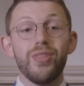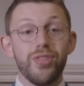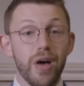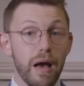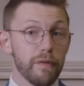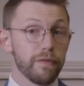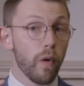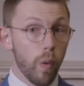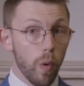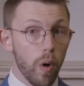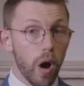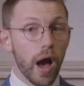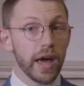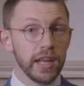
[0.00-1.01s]

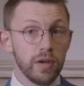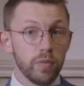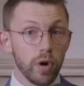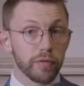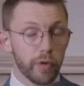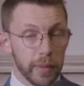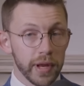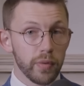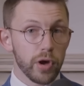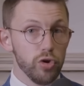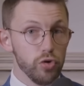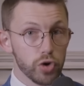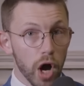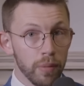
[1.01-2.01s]
Therefore, anyone from
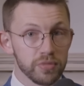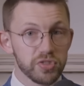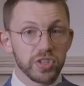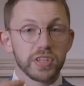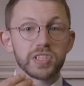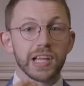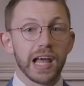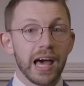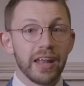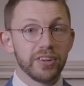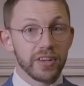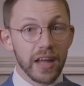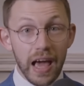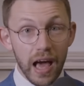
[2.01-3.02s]
anywhere who comes to this
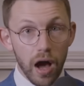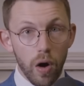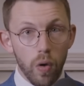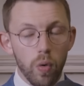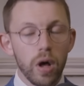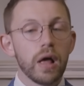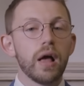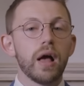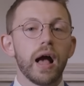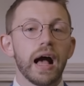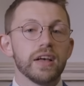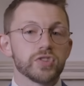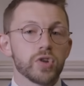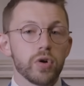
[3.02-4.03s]
land now
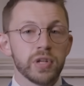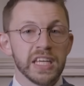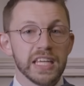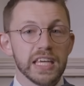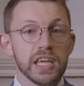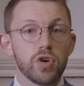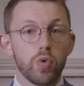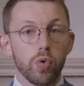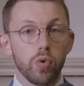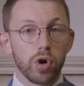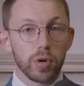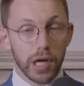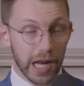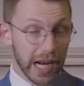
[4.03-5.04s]
has not only an
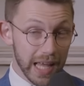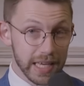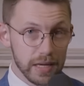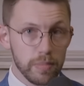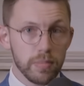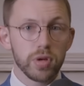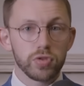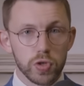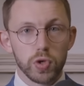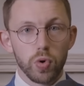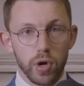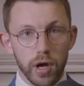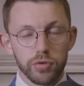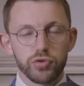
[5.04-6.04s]
equal claim
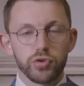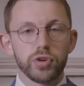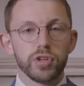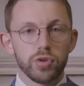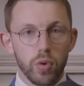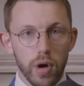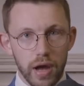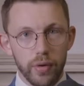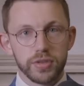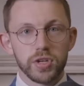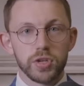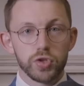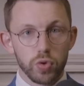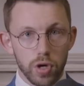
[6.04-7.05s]
to your country, your
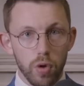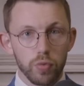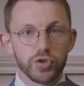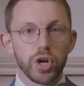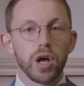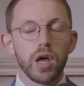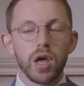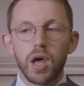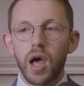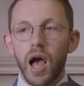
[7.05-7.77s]
heritage, your culture,